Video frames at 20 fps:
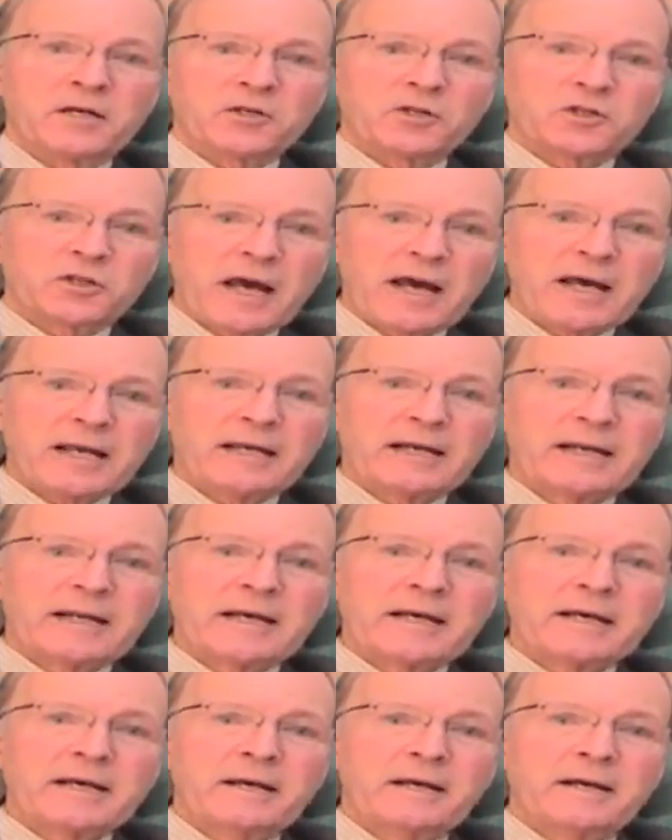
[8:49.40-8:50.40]

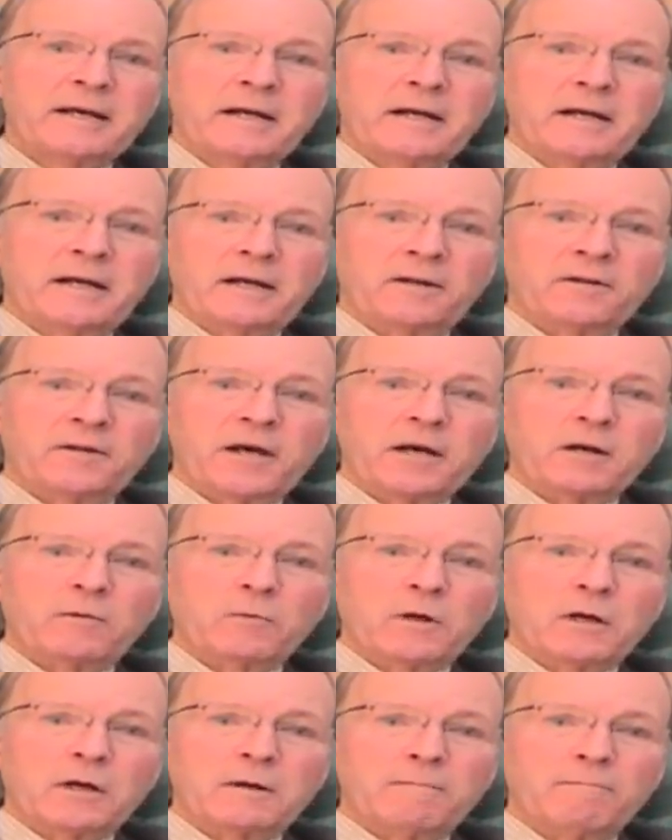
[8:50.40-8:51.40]
Sadly, there
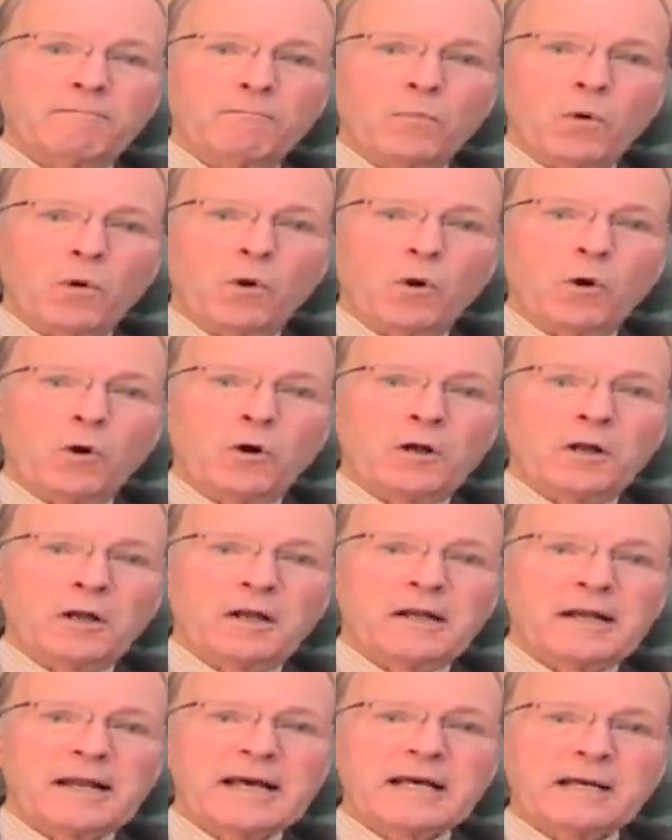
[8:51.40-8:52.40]
were more
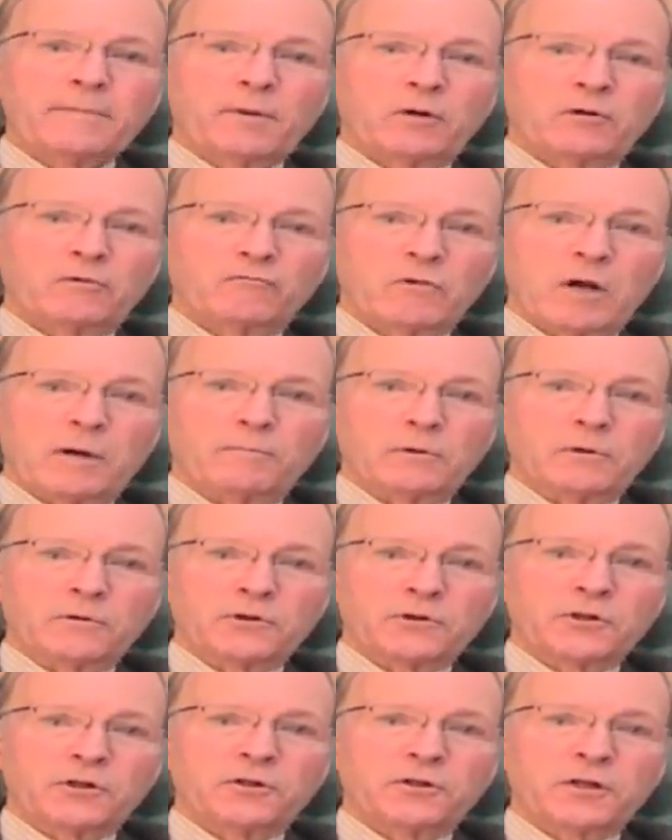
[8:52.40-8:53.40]
Labour
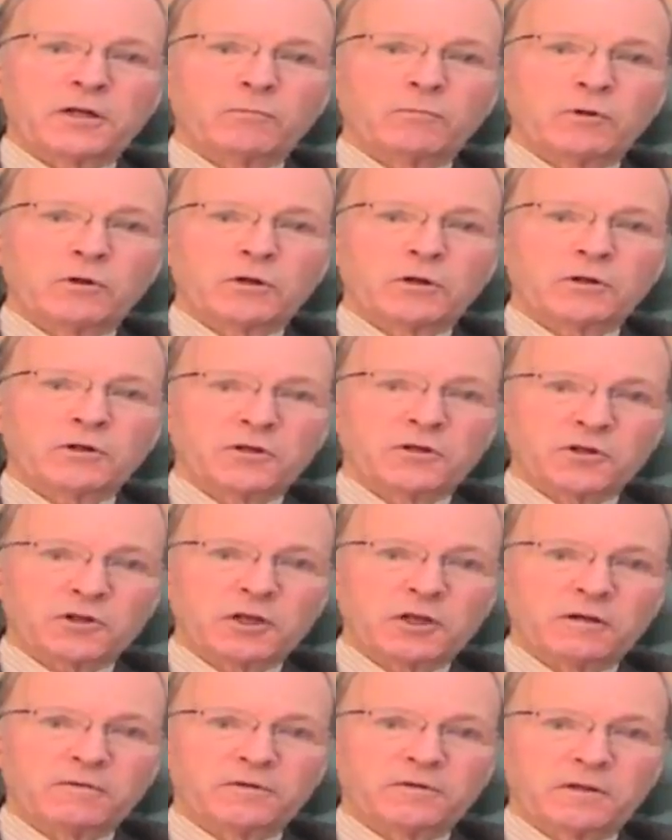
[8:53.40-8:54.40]
rebels than there were
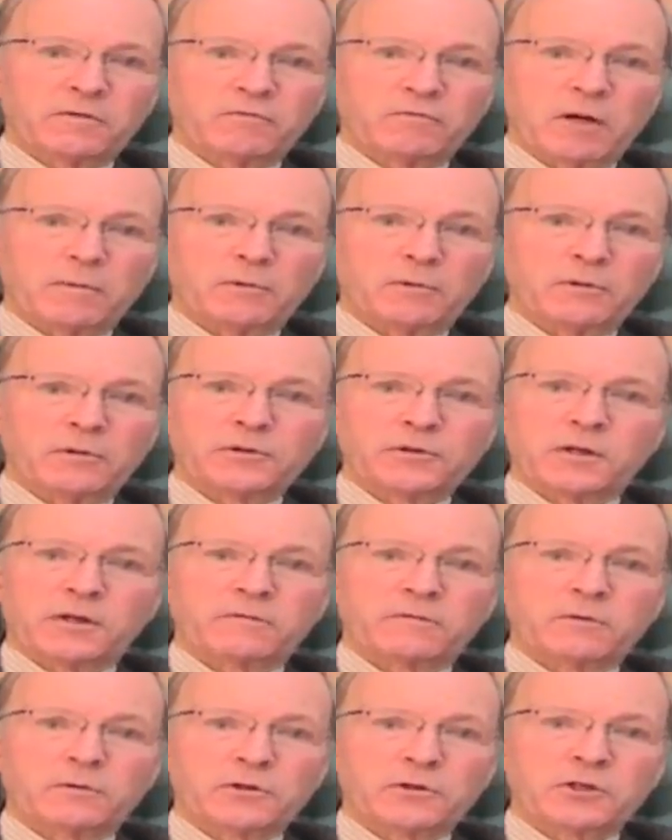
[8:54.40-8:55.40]
Conservative rebels,
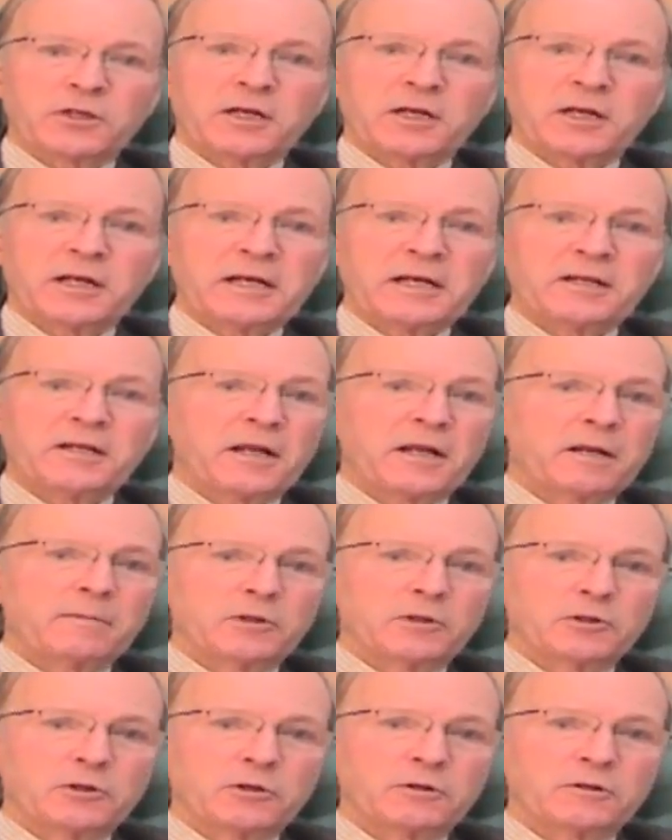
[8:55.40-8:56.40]
and of course Ted Heath had a
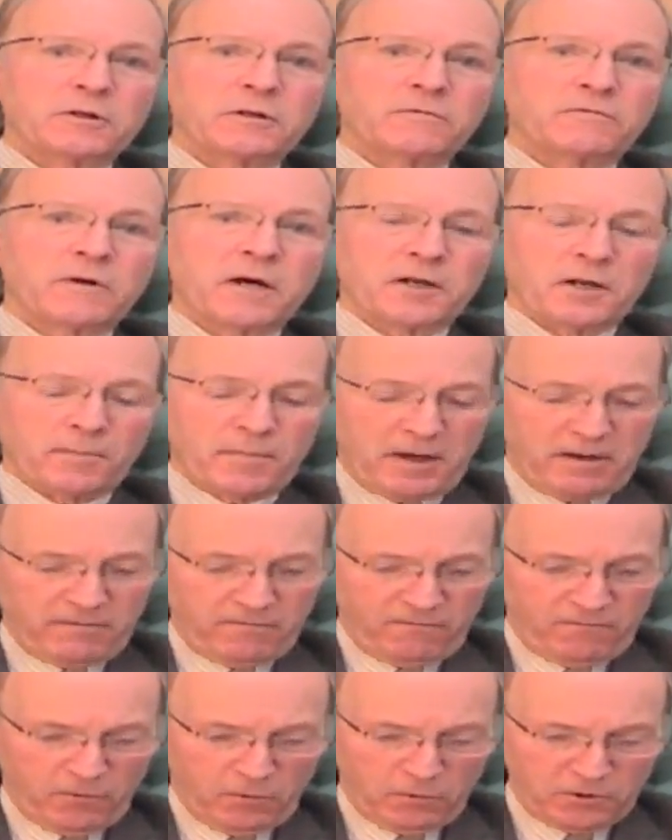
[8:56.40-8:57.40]
majority of around
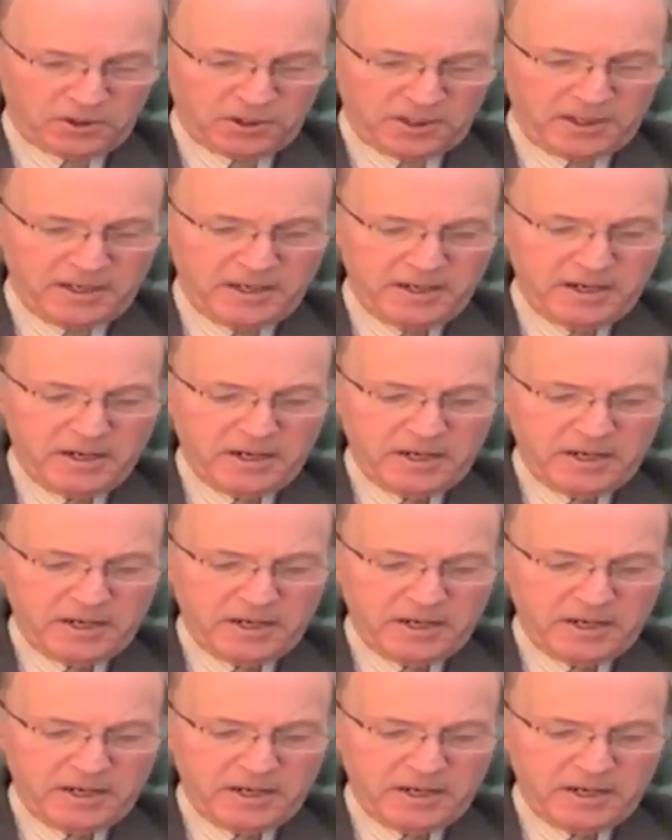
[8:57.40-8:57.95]
about 40.